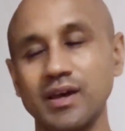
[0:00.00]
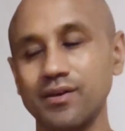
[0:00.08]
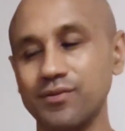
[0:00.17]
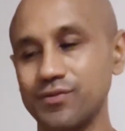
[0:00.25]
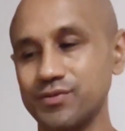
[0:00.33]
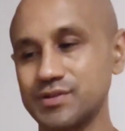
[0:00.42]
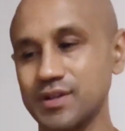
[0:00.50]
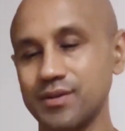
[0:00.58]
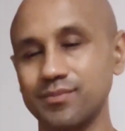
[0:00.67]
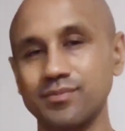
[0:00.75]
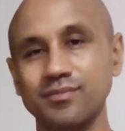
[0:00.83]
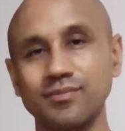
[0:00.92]
of
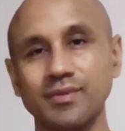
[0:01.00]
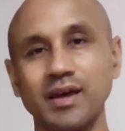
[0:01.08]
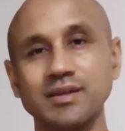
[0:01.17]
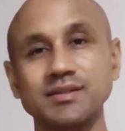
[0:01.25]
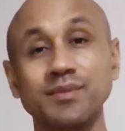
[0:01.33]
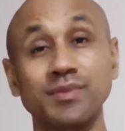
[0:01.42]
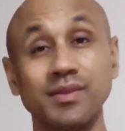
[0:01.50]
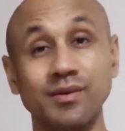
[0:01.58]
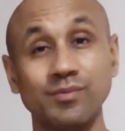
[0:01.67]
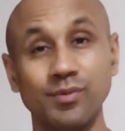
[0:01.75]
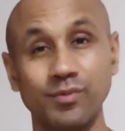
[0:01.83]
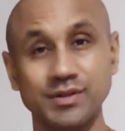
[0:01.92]
something
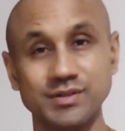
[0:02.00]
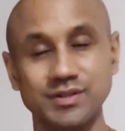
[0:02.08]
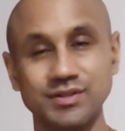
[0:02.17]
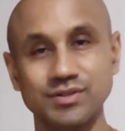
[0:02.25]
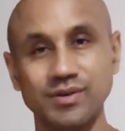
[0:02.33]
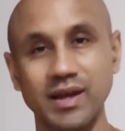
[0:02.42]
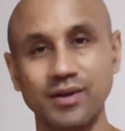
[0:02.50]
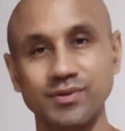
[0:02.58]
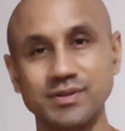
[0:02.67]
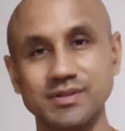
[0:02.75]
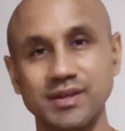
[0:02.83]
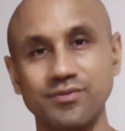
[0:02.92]
that one wants to distract
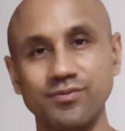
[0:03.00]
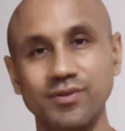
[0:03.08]
oneself